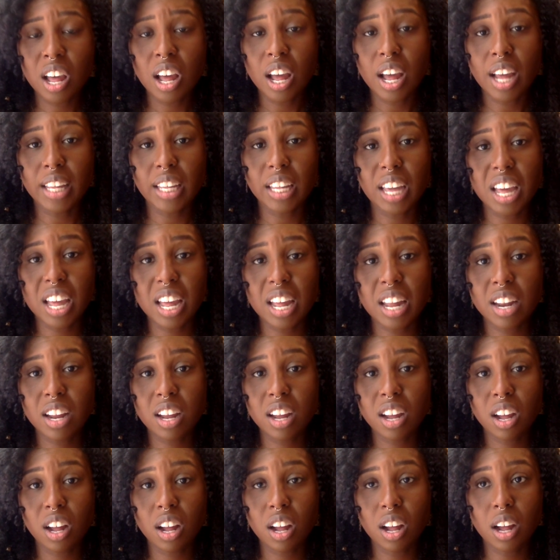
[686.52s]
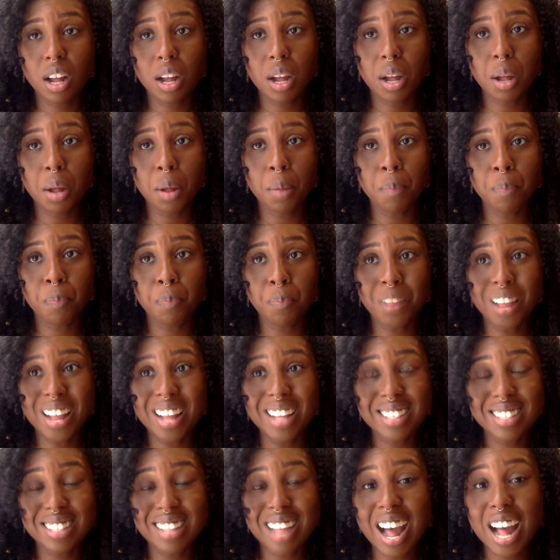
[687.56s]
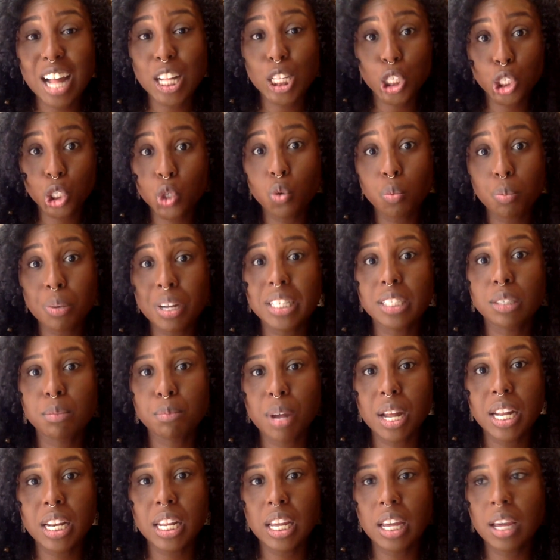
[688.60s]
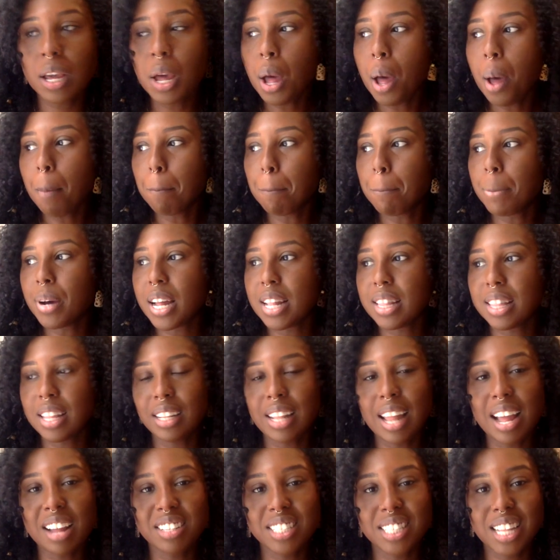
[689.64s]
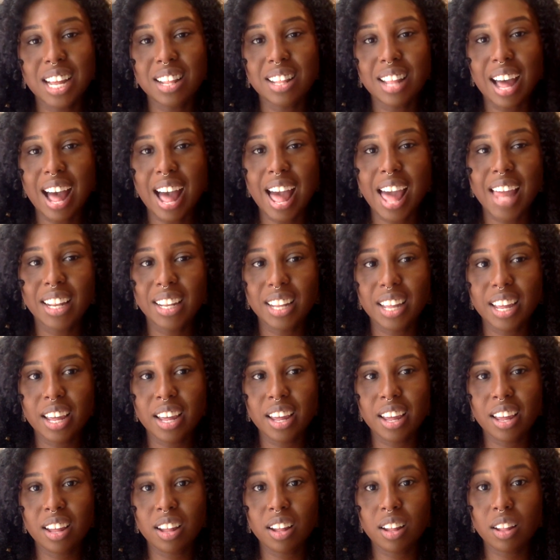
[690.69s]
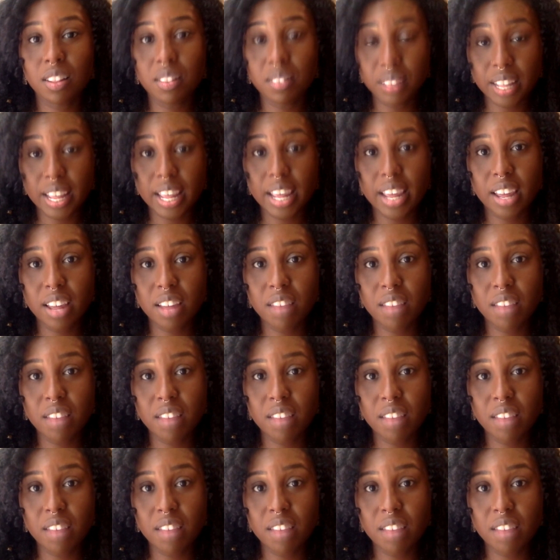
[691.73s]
Again, it's not too much money, but the lifestyle that I live,